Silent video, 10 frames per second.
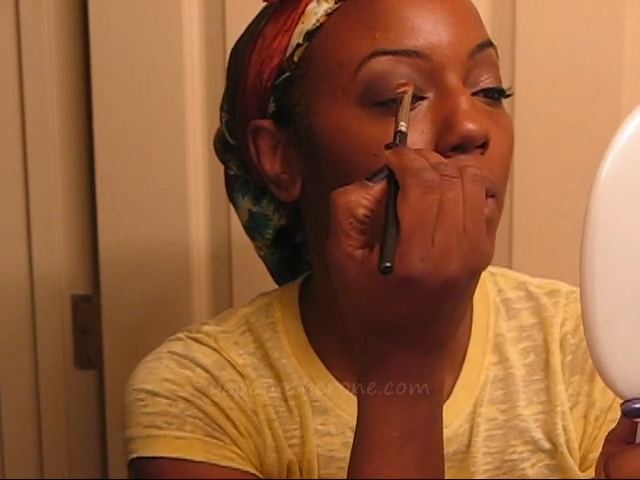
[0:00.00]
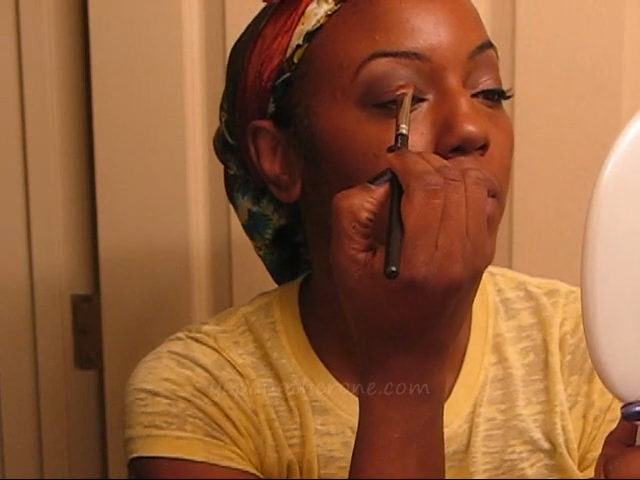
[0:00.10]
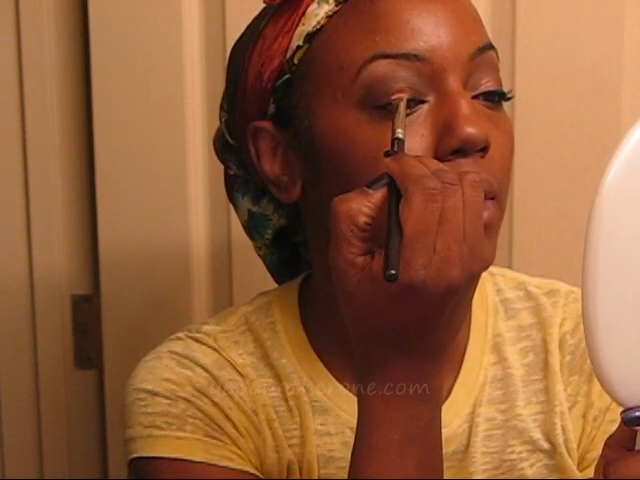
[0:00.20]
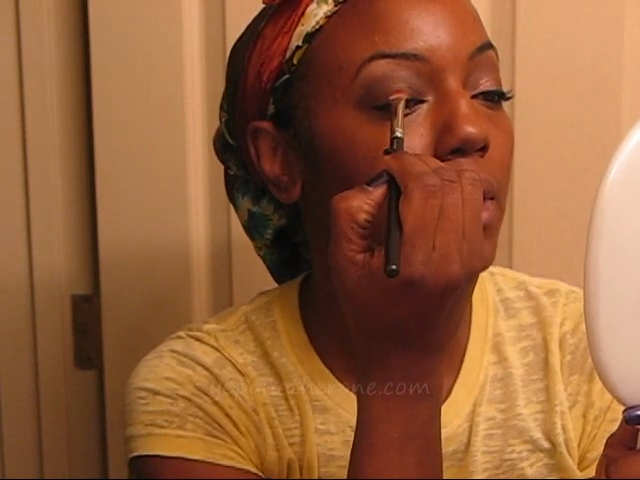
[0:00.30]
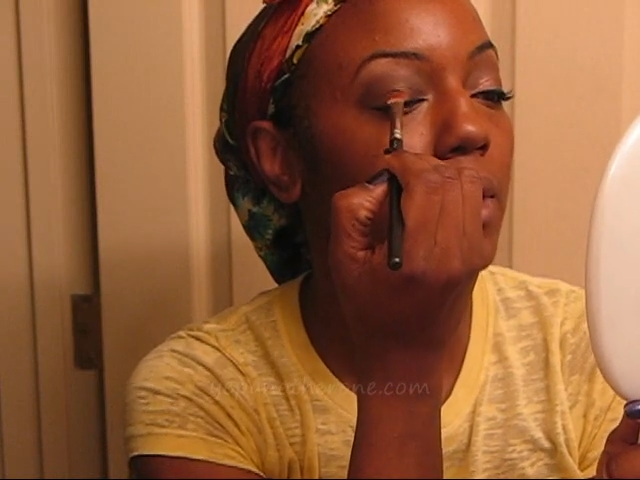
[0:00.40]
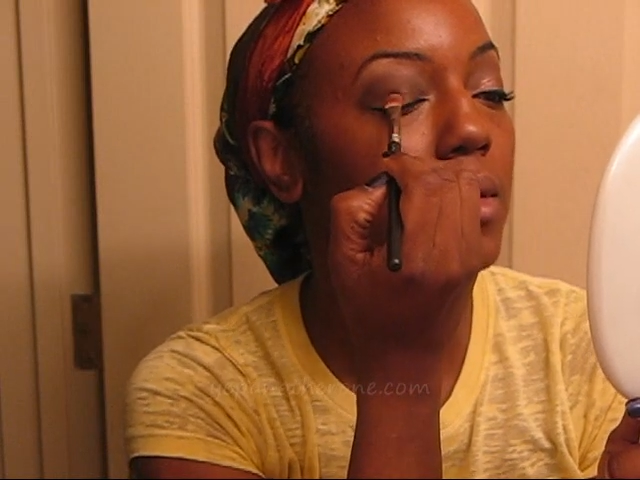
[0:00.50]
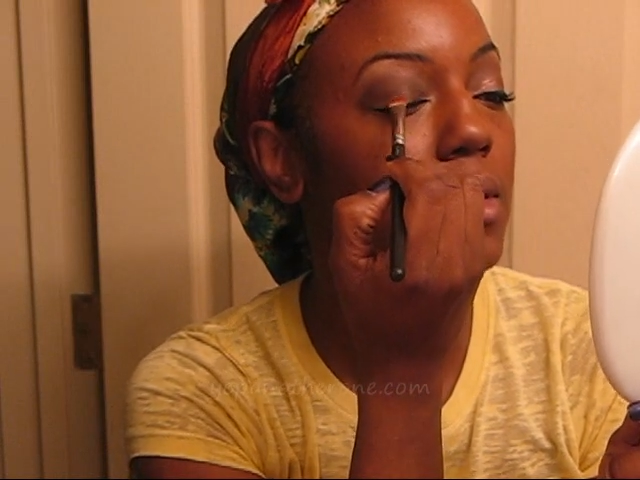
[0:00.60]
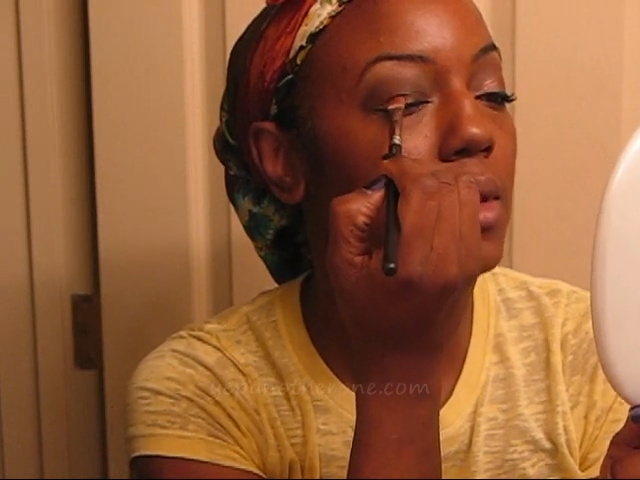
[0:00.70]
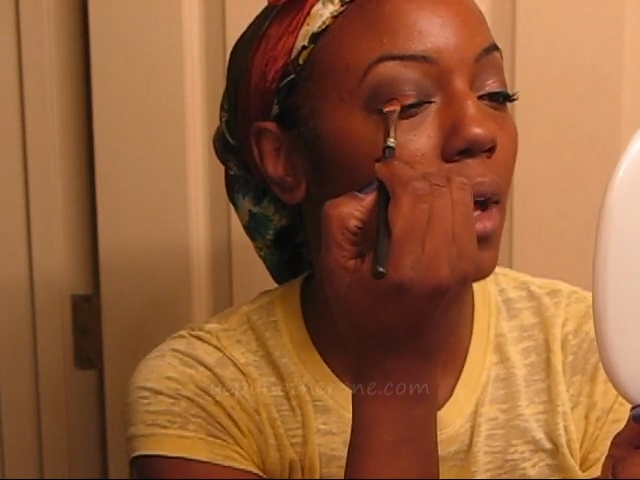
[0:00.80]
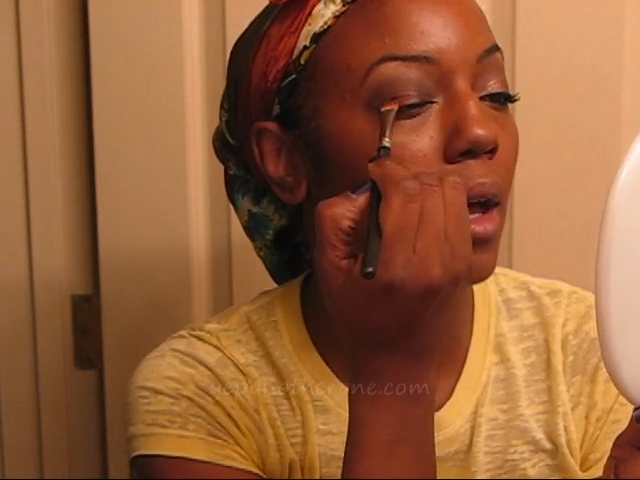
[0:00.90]
hopefully you
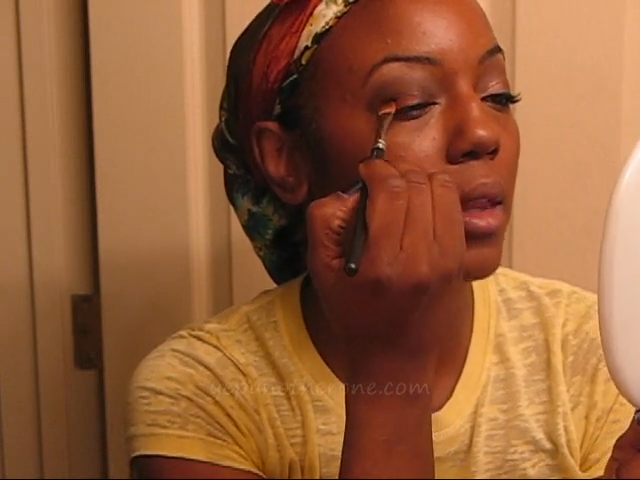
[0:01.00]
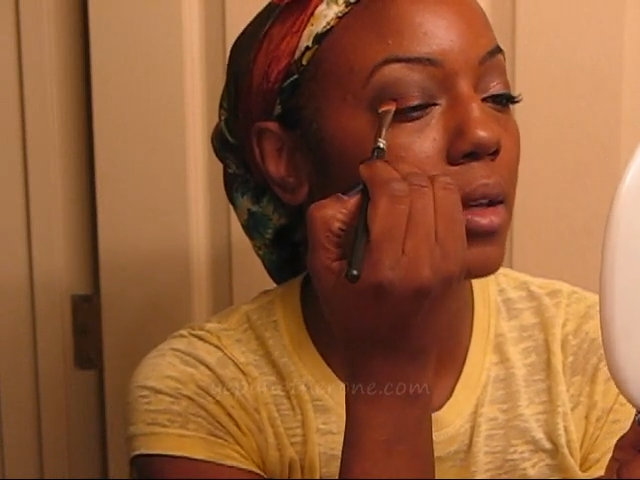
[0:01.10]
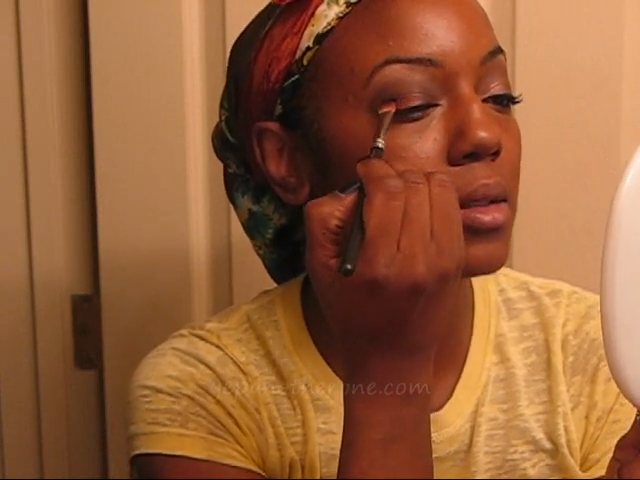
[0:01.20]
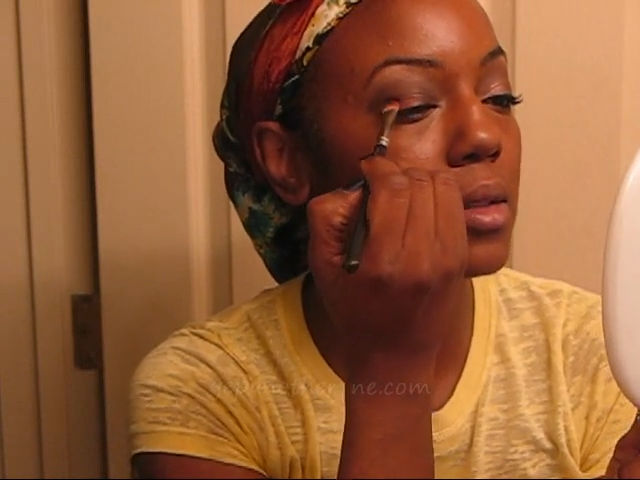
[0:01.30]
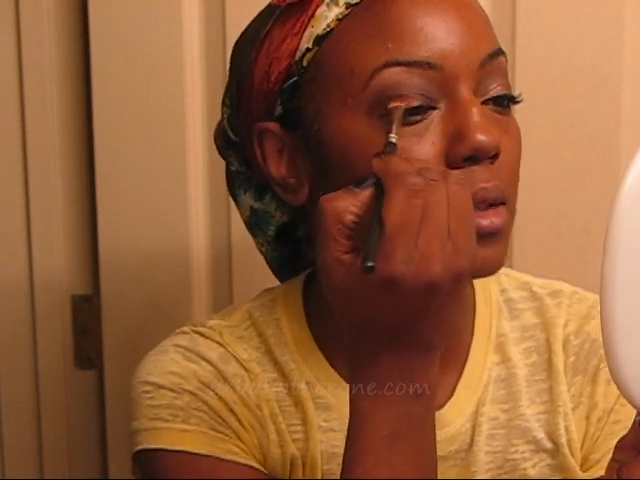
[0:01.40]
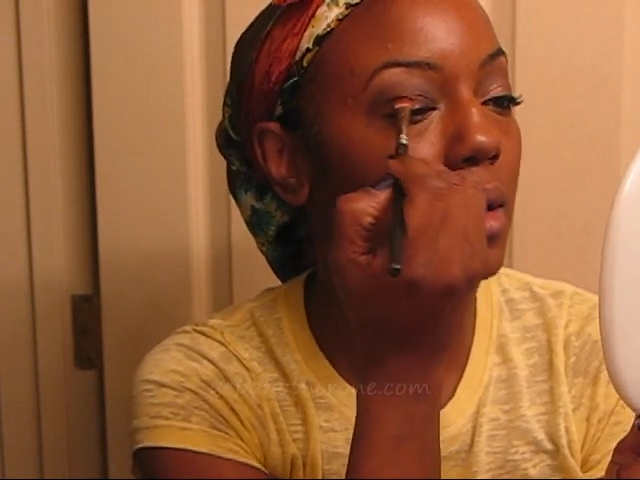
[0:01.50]
can see all this